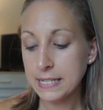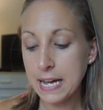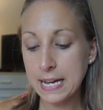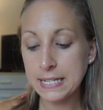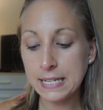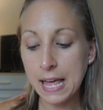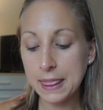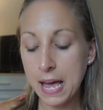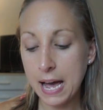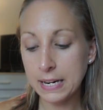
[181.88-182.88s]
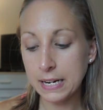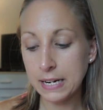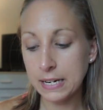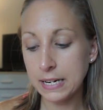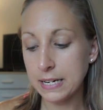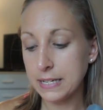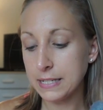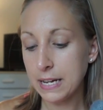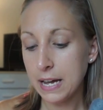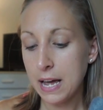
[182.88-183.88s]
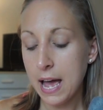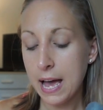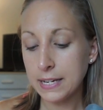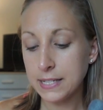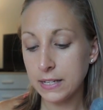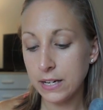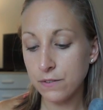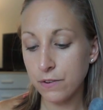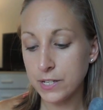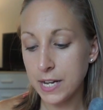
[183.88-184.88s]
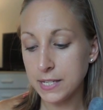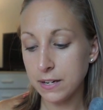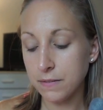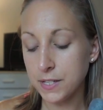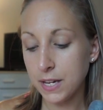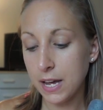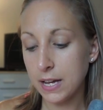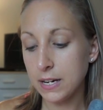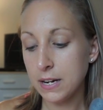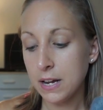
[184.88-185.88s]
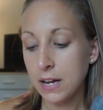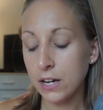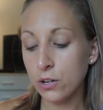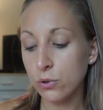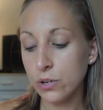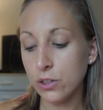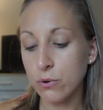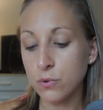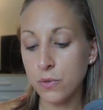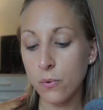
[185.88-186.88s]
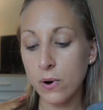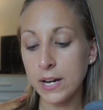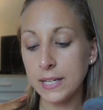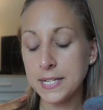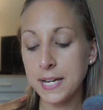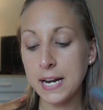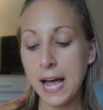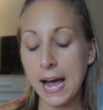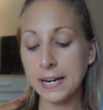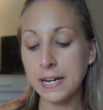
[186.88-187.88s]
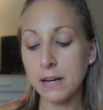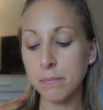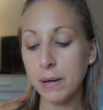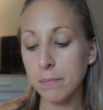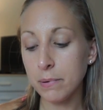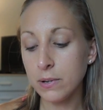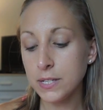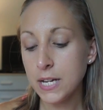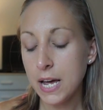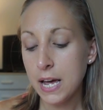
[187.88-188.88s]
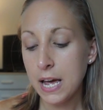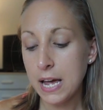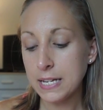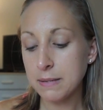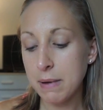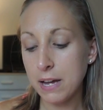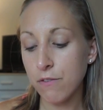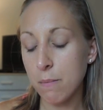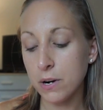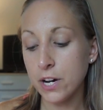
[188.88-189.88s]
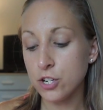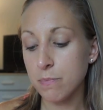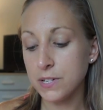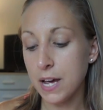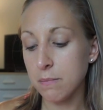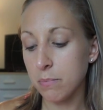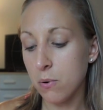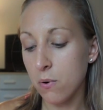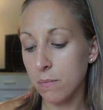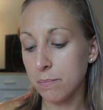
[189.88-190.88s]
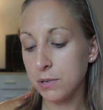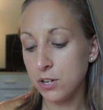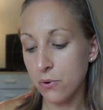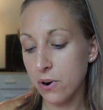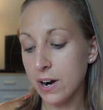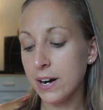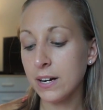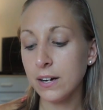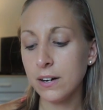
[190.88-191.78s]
says that it is excellent for sensitive skin, including those with oily skin, acne, and pimples. It's made from 100% pure